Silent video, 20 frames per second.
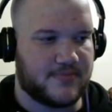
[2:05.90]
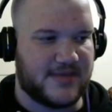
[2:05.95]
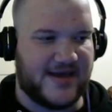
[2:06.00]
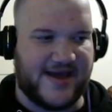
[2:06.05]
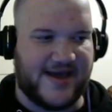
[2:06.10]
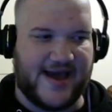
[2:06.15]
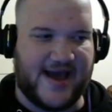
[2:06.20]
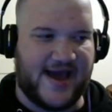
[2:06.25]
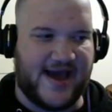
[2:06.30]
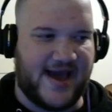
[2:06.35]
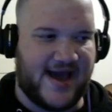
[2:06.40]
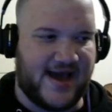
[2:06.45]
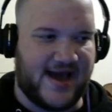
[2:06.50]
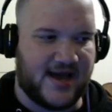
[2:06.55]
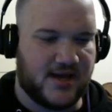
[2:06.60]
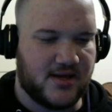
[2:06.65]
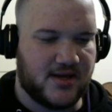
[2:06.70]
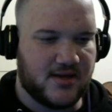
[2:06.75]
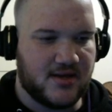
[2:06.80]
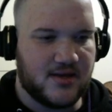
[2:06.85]
Ah!
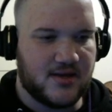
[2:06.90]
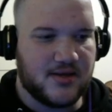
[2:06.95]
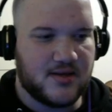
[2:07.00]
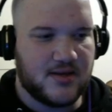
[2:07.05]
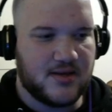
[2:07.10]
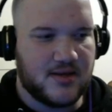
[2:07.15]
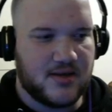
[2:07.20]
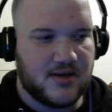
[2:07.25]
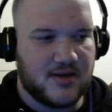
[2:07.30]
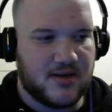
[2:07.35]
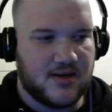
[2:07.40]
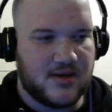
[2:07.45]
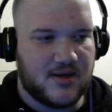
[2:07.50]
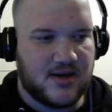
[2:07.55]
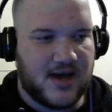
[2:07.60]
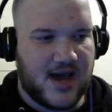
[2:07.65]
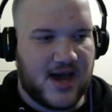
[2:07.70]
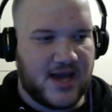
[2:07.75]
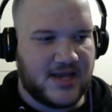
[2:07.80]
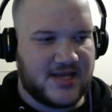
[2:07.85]

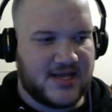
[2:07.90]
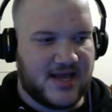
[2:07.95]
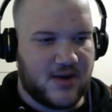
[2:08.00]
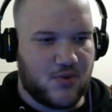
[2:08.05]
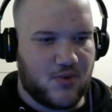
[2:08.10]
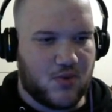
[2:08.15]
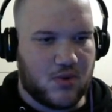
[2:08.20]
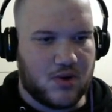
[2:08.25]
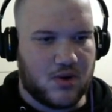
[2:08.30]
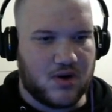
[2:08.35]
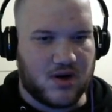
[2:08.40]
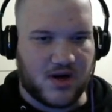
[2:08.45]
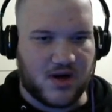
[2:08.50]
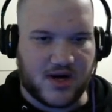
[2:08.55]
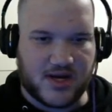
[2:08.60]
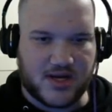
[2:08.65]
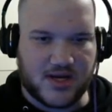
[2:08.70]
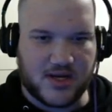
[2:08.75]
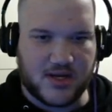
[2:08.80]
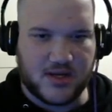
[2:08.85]
How does that
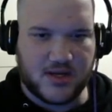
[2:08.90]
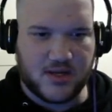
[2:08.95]
work?